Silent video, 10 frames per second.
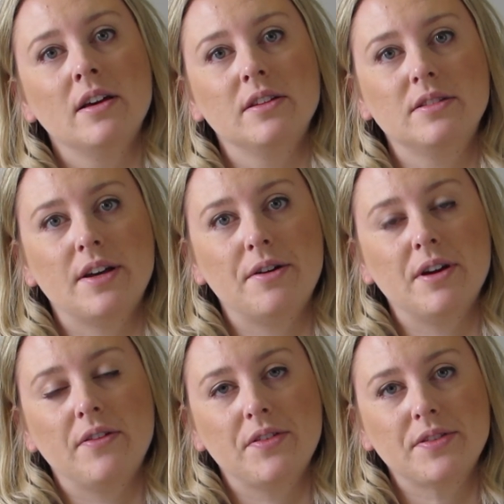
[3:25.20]
So
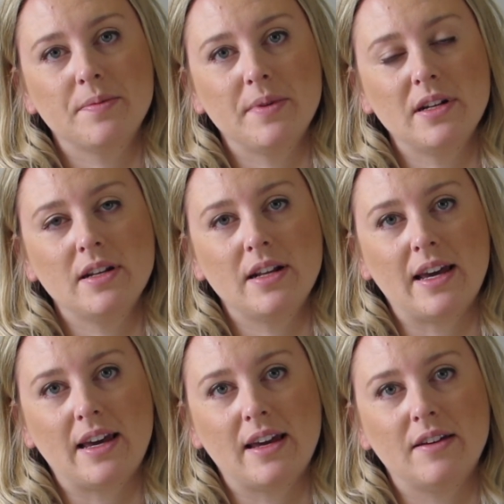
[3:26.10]
if you submitted
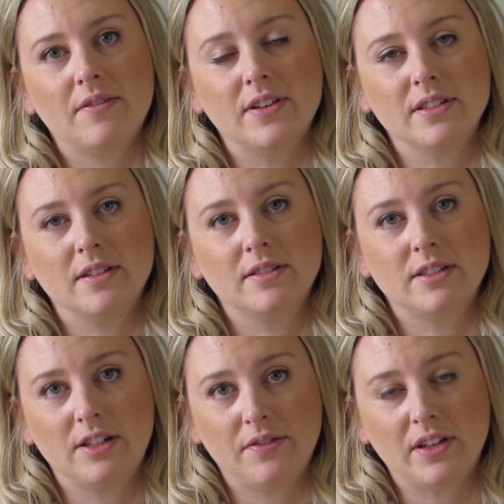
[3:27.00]
a
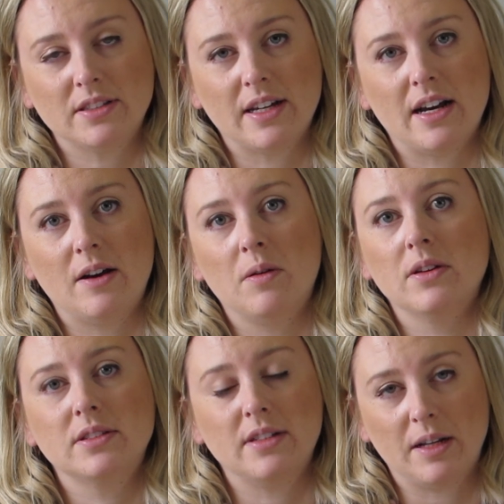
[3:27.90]
visitor
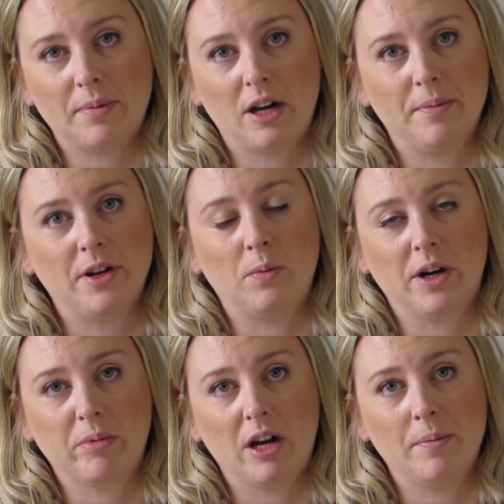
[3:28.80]
visa, study permit, or
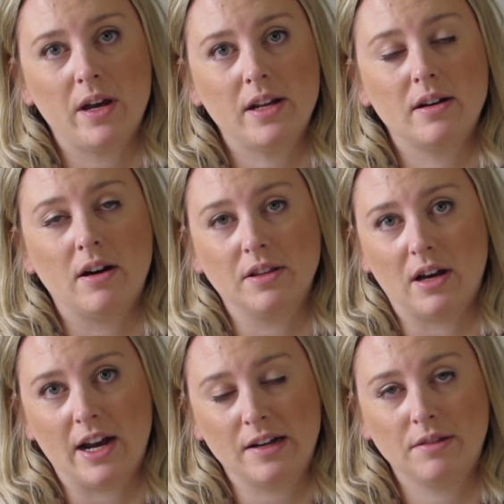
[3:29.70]
work permit
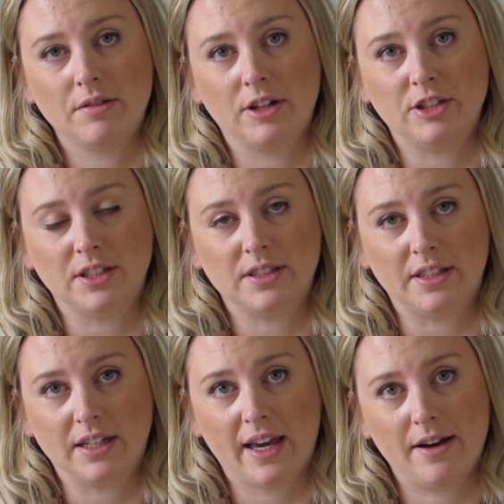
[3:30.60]
online through your
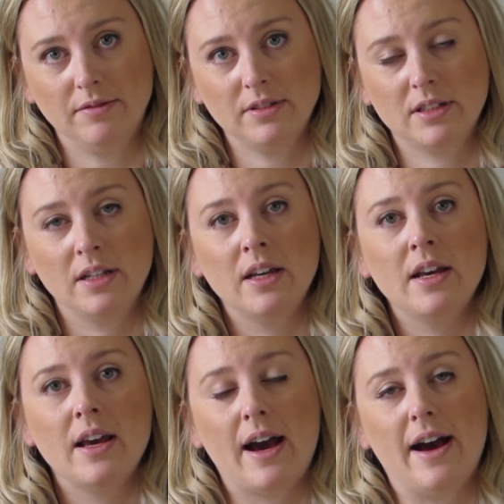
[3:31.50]
GC account,
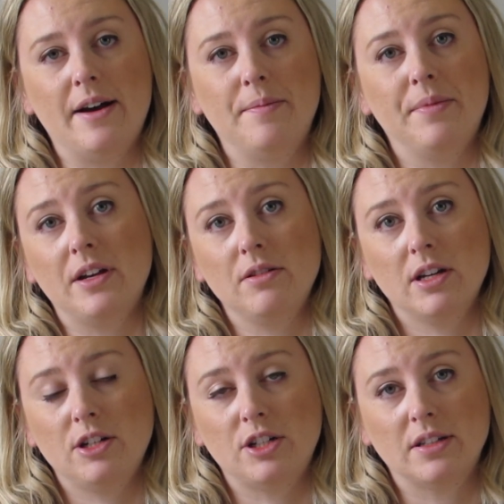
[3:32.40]
then you
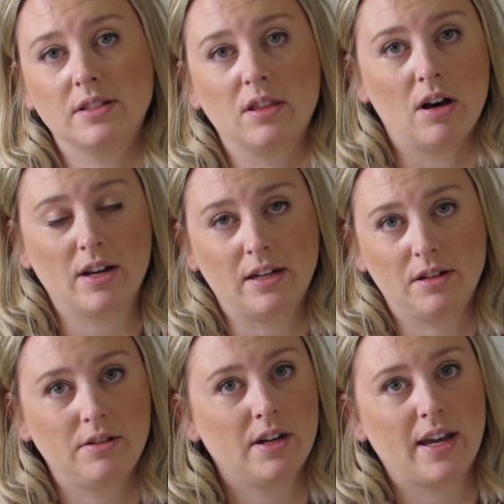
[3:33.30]
can just log
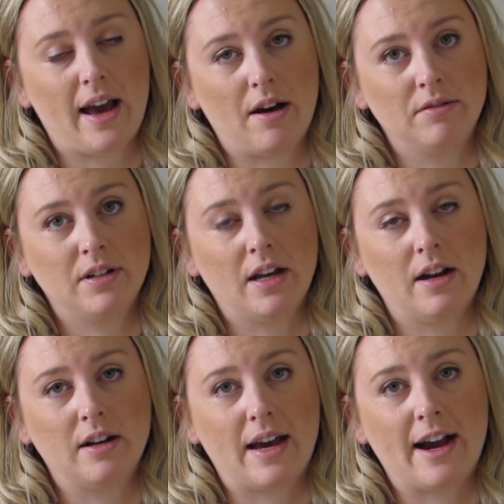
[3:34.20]
into your account, and
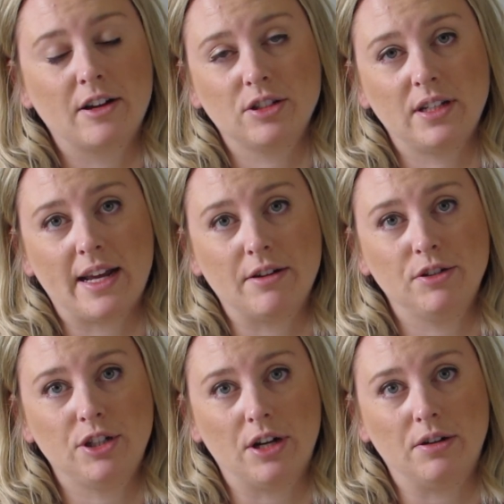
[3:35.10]
it actually now
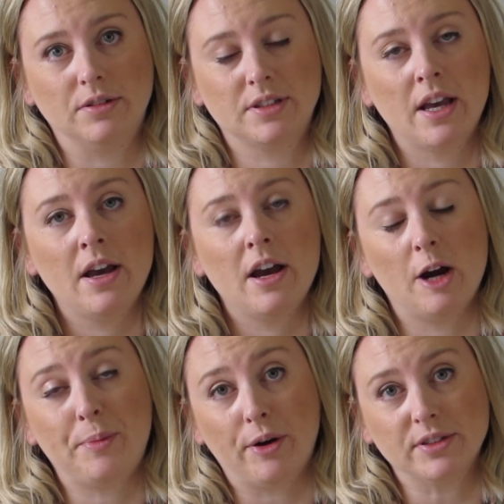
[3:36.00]
shows
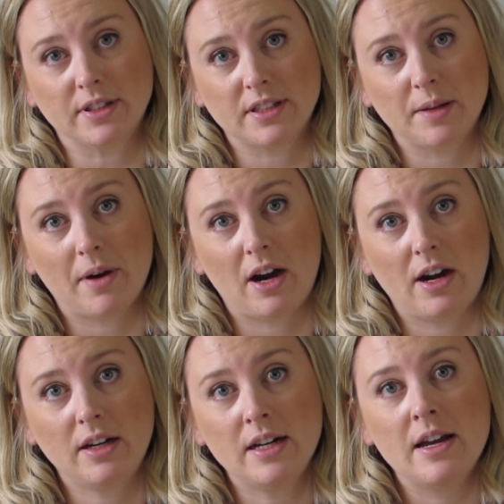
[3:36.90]
a processing
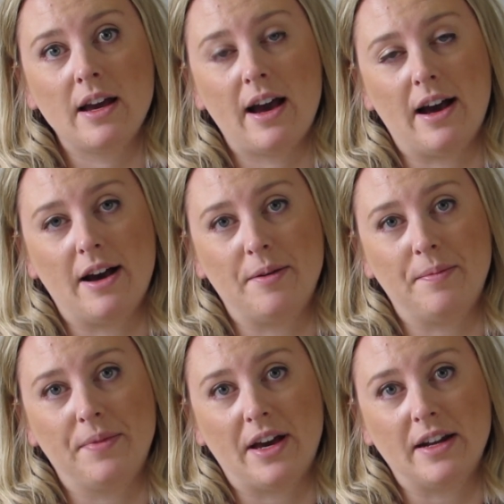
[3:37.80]
bar
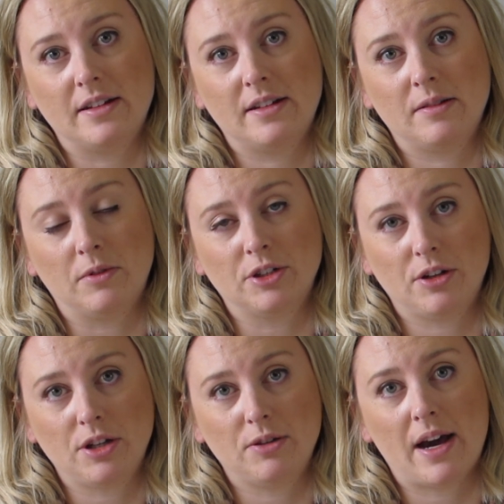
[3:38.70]
that will
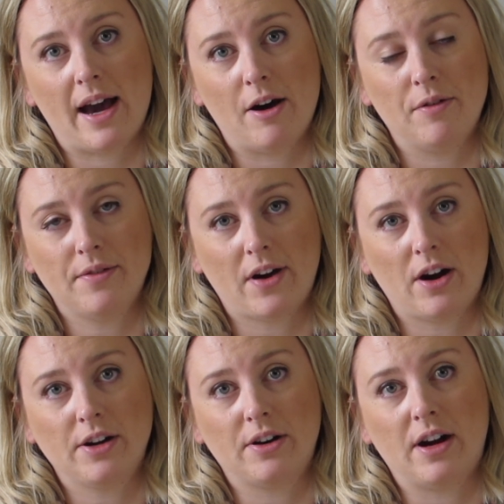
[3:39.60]
show you how
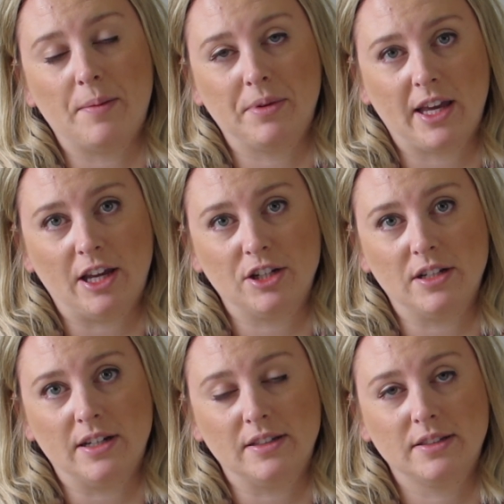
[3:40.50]
far your
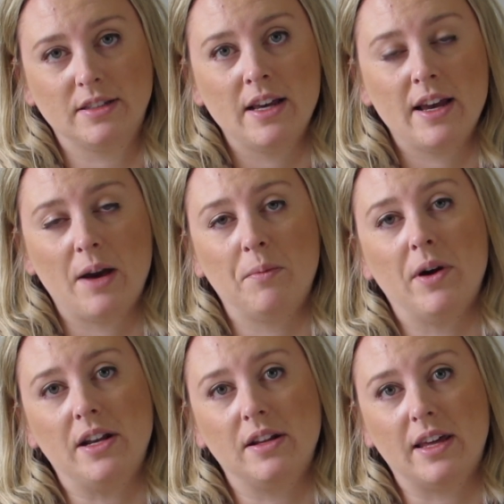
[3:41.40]
application is and
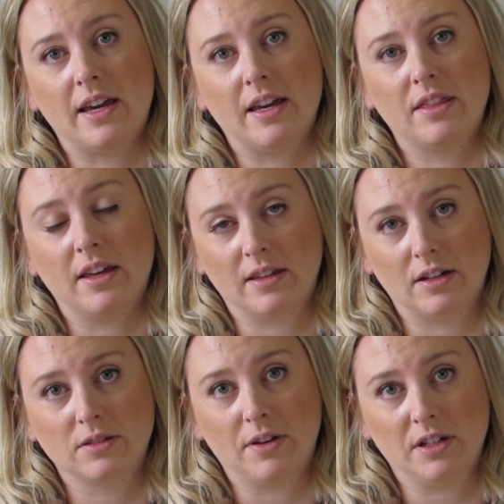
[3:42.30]
when they think that
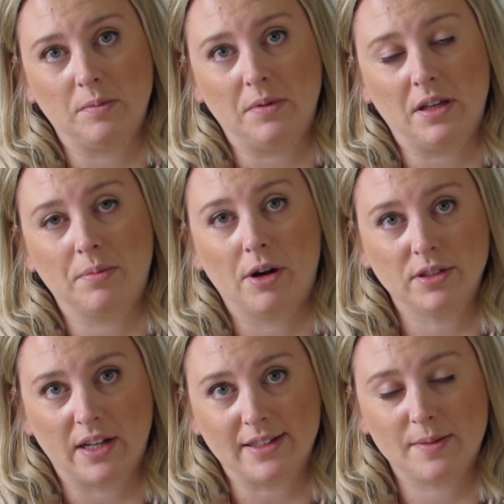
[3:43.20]
it's going to be
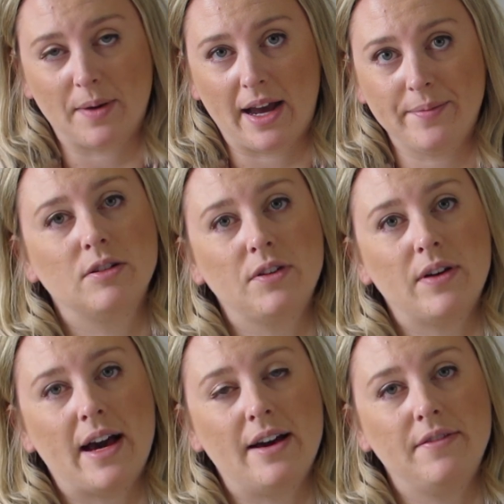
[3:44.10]
processed by. So if you
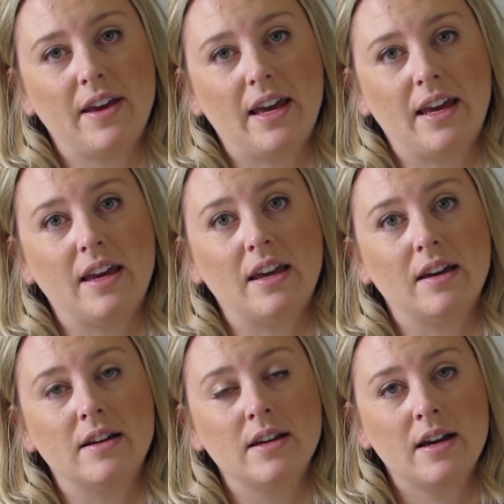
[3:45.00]
have
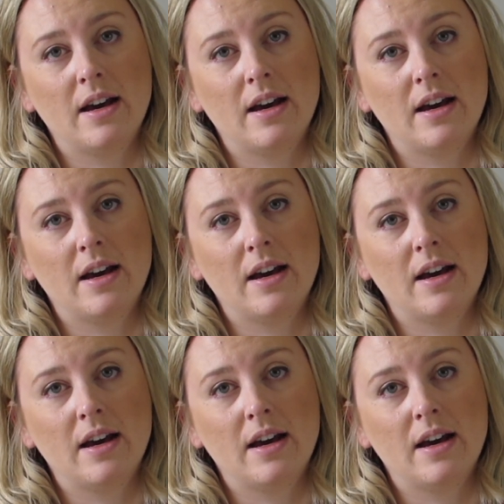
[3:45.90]
a